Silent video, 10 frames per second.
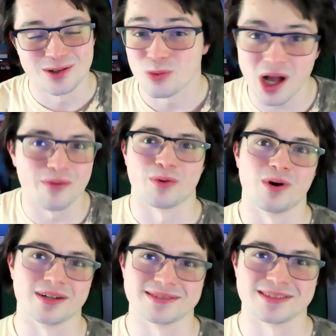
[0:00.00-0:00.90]
Well,
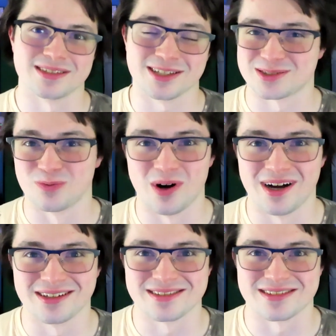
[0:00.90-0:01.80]
everyone, this
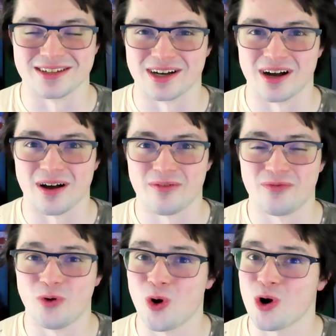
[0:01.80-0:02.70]
was the
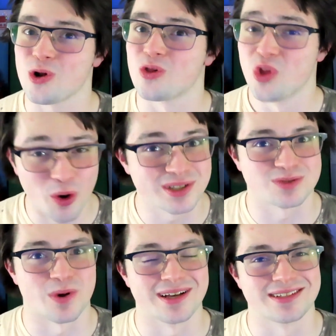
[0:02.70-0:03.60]
four
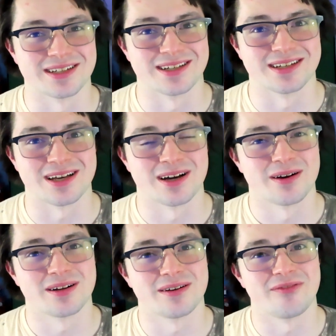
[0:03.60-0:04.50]
lowest ranking
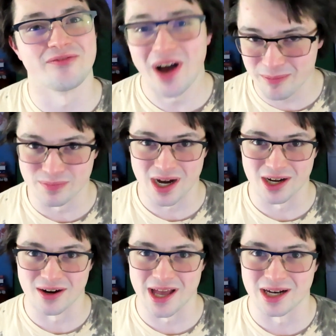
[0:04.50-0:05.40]

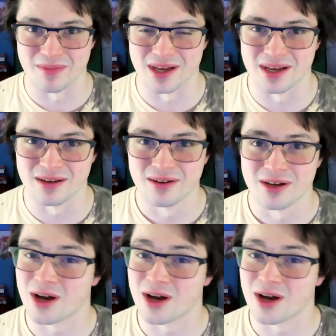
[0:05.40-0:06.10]
vampire anime,